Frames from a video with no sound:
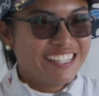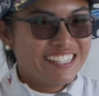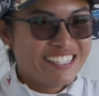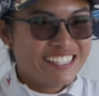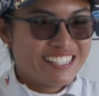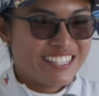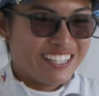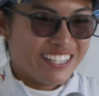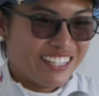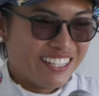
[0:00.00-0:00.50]

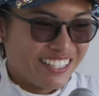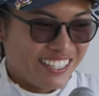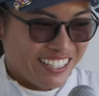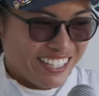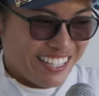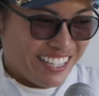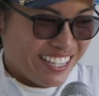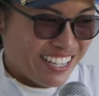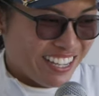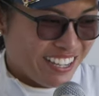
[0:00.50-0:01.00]
So,
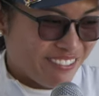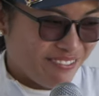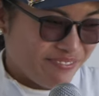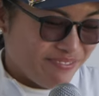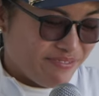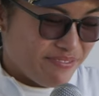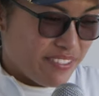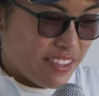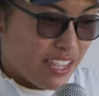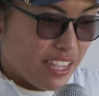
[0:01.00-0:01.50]

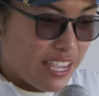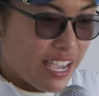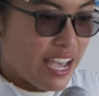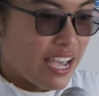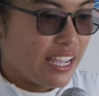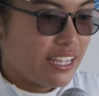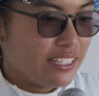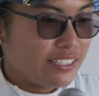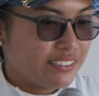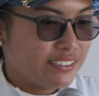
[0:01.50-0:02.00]
um, yeah,
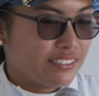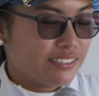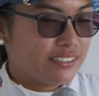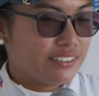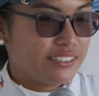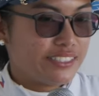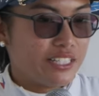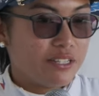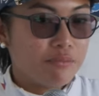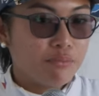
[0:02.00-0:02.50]
I
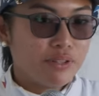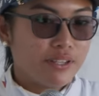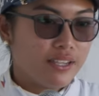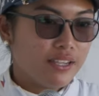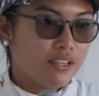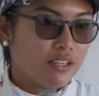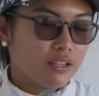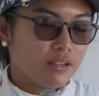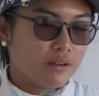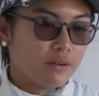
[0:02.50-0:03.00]
didn't
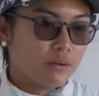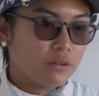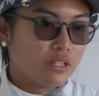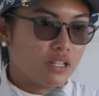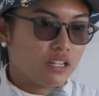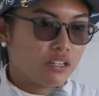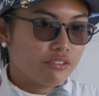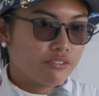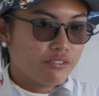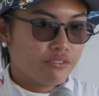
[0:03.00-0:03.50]
play a whole
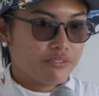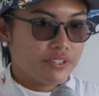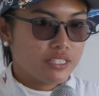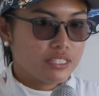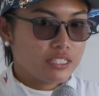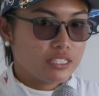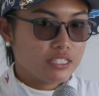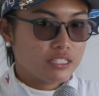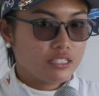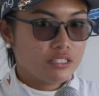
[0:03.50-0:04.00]
lot of
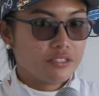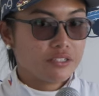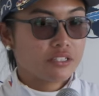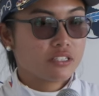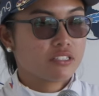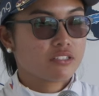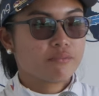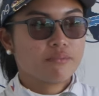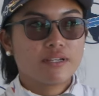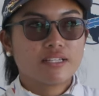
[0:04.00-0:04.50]
events this year
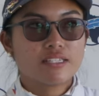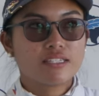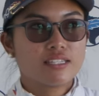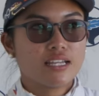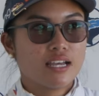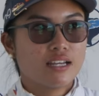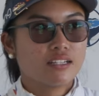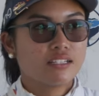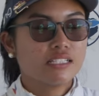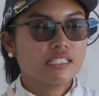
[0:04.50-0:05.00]
because of my
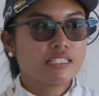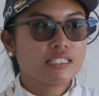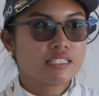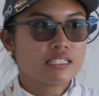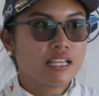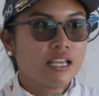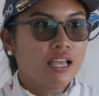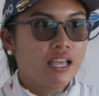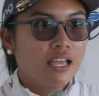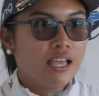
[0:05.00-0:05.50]
status
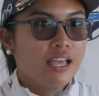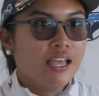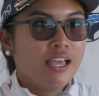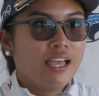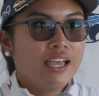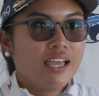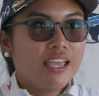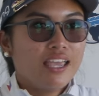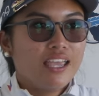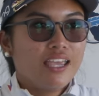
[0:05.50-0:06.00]

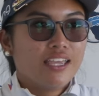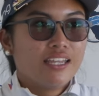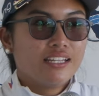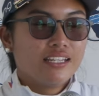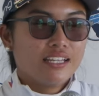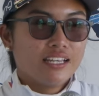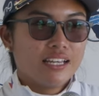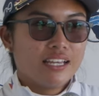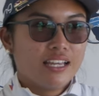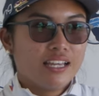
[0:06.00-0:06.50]

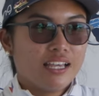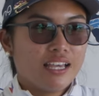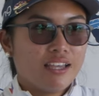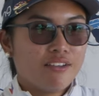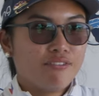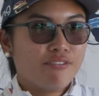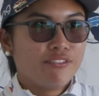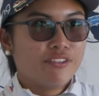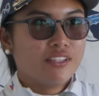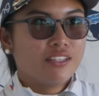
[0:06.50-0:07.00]
and I
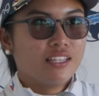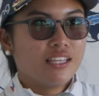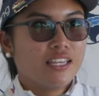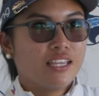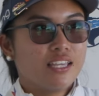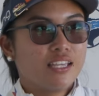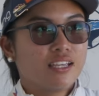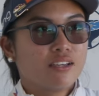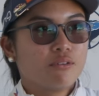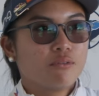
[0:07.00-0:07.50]
feel
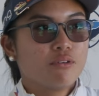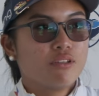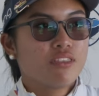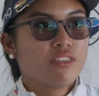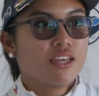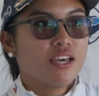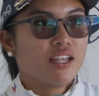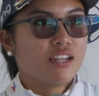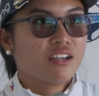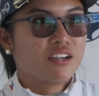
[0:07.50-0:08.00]
like with
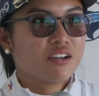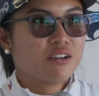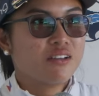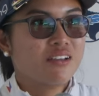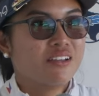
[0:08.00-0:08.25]
that